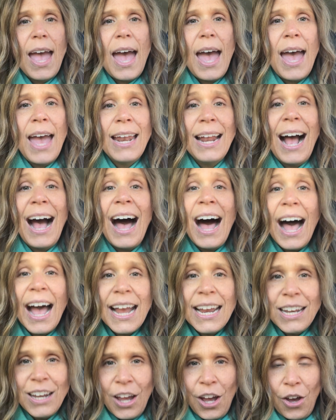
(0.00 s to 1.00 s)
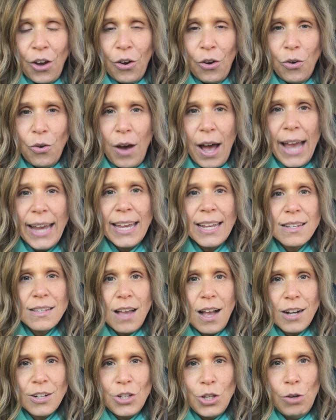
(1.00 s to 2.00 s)
And I know I can
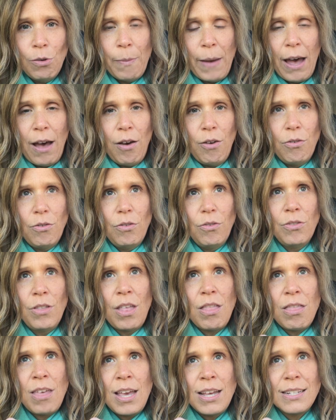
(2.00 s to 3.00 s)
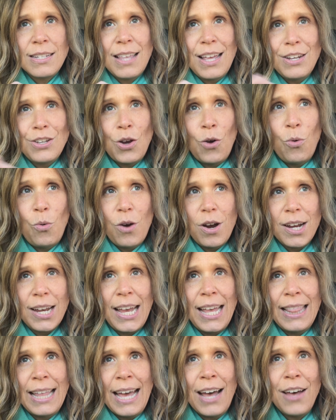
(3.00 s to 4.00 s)
talk to you about the things that don't work
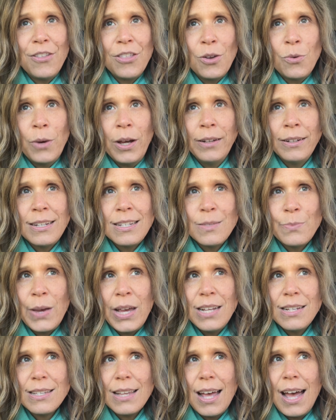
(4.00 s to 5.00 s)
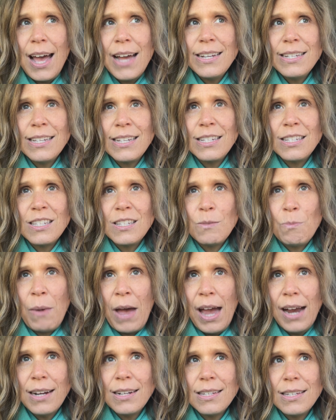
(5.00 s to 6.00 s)
in the health and wellness space. I
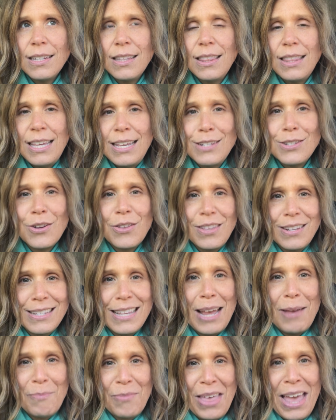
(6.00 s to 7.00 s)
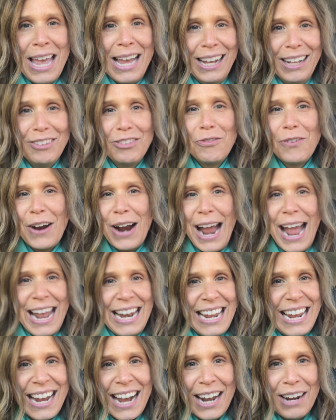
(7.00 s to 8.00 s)
suspect these are the same things for
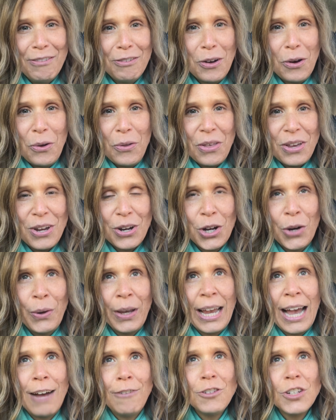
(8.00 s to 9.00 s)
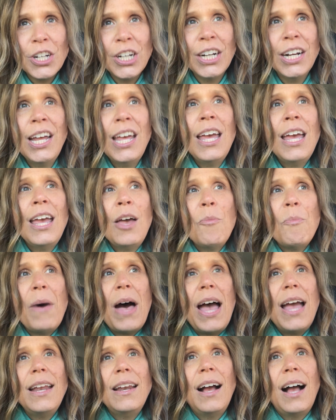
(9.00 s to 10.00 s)
any kind of goal that you're going after.
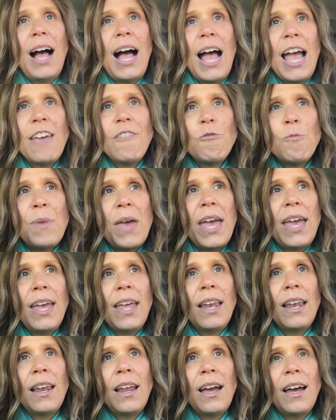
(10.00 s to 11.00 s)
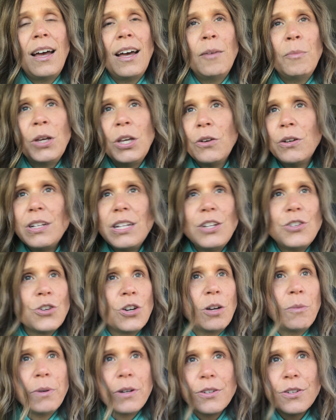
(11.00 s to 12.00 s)
But I've been a yoga teacher
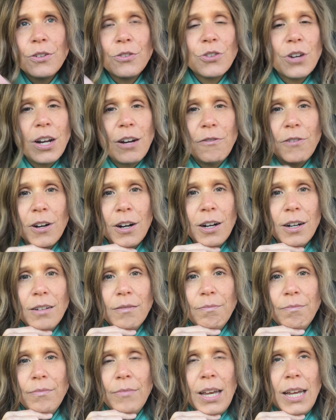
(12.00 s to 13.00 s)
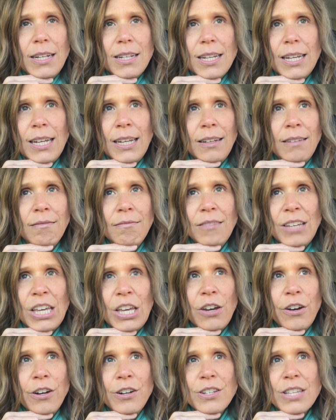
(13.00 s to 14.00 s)
and a personal trainer for 18
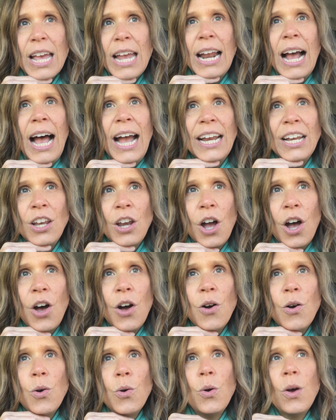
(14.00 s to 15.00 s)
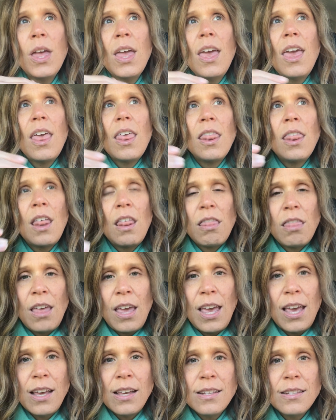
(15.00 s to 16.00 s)
years, and I know the
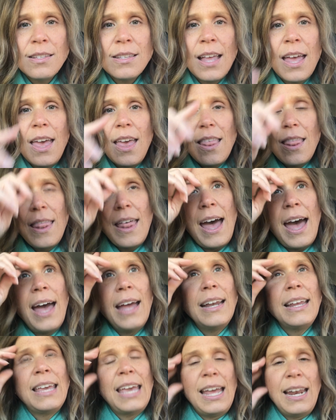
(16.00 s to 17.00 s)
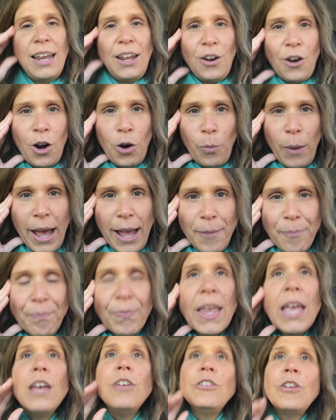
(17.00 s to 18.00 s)
things that get in our way.
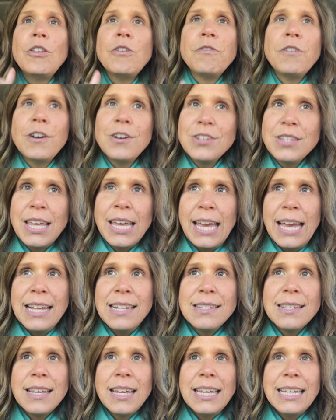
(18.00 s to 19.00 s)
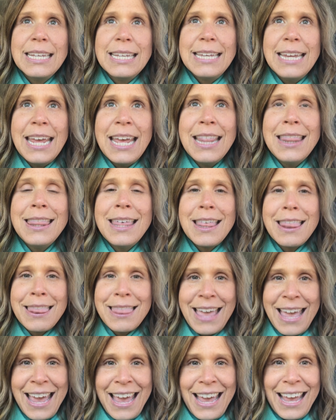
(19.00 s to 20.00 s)
So the first thing is, did the
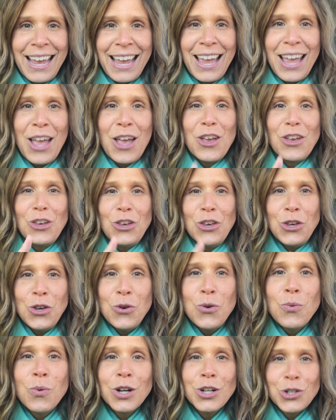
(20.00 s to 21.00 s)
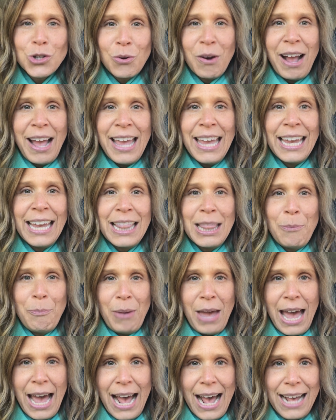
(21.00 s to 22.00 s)
thing you were trying in the
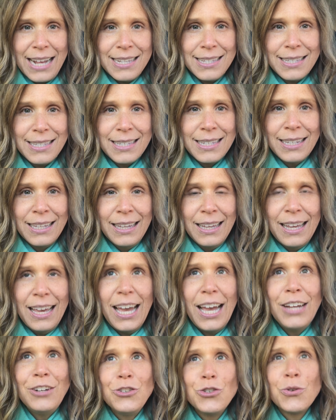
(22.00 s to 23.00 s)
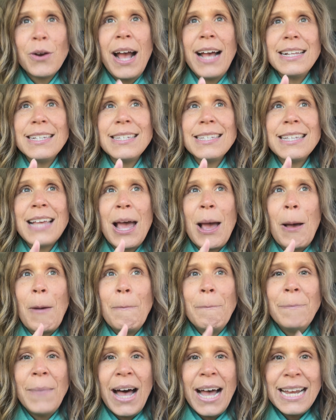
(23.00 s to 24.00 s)
past address
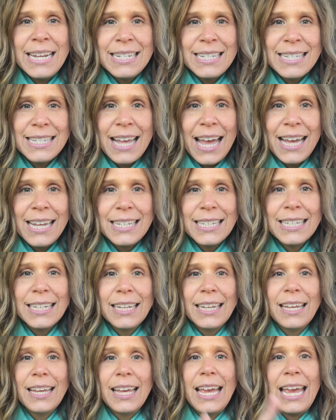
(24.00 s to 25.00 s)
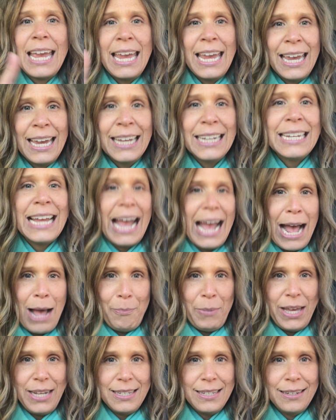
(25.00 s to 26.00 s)
mindset and
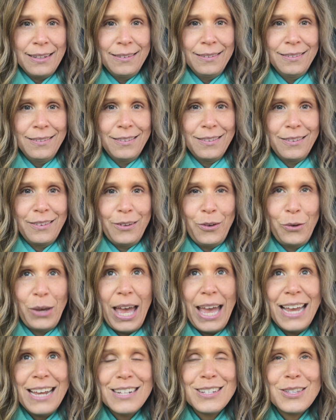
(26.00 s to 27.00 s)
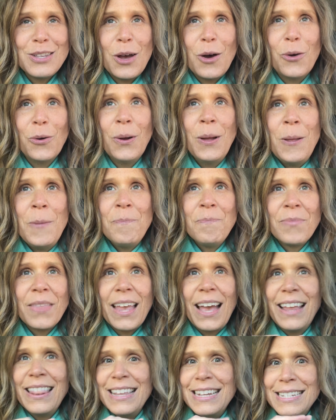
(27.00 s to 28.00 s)
habit? Okay, so
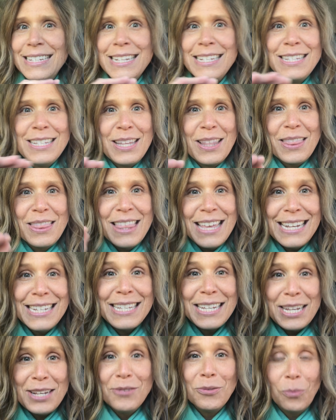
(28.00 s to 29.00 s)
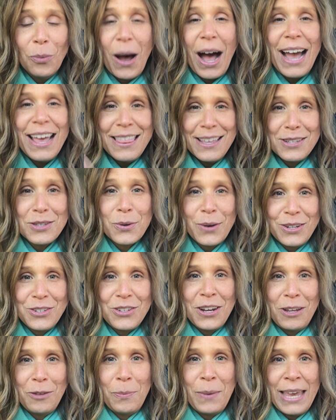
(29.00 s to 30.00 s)
this is why this
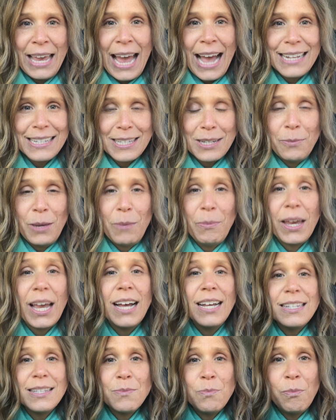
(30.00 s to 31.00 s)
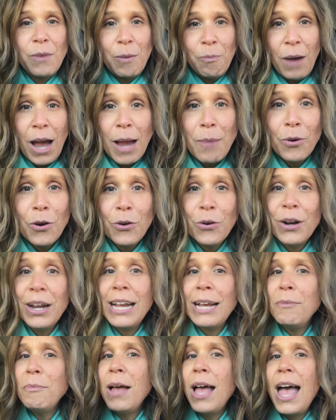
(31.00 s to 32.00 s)
question is being asked to me, because in my
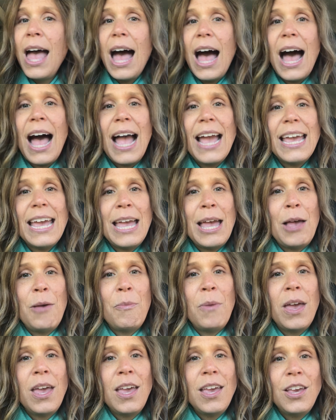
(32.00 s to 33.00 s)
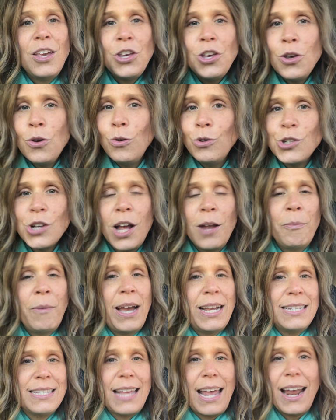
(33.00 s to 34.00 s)
program, I am huge on
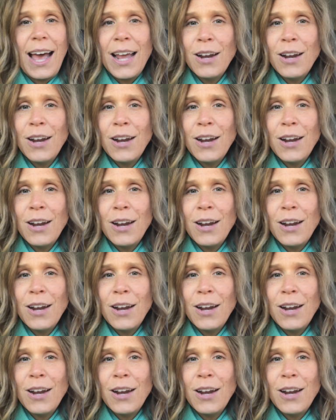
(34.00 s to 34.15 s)
mindset.